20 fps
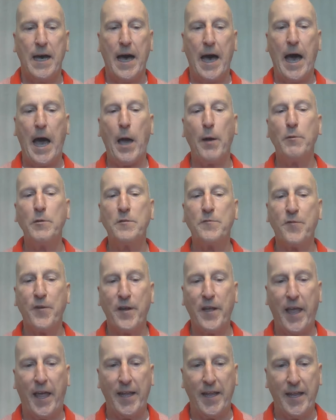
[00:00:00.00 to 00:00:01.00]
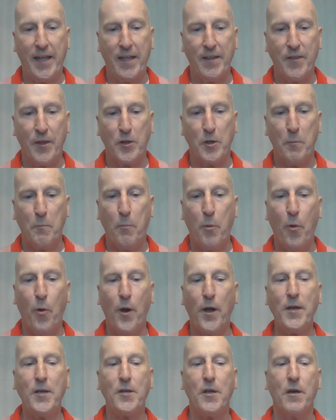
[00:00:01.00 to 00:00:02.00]
I was forgetting that the
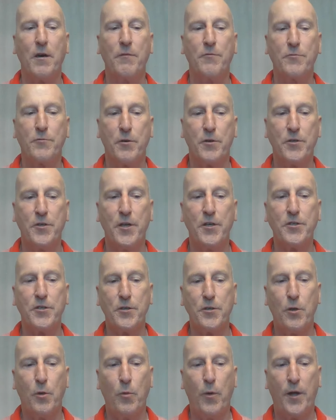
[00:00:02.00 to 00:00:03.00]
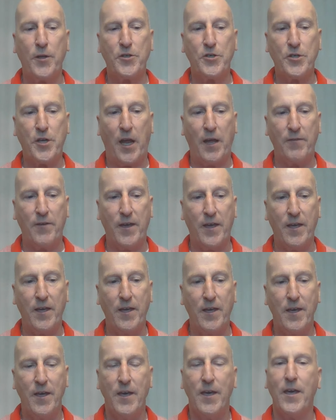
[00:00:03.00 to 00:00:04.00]
point of traditional wet
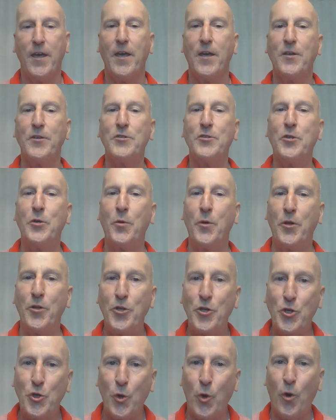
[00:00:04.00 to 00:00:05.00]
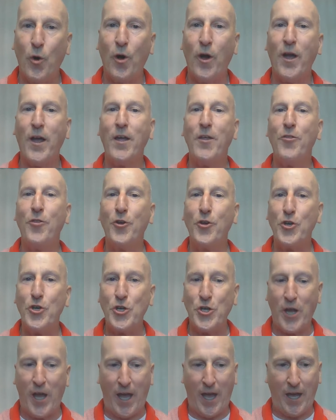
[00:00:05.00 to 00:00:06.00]
shaving is to enjoy the
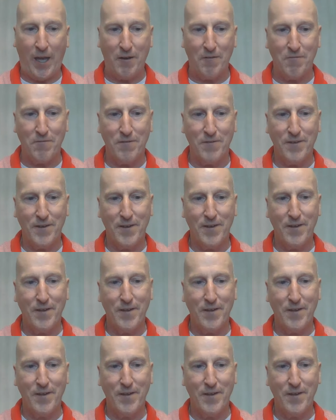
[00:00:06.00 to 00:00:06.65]
shave.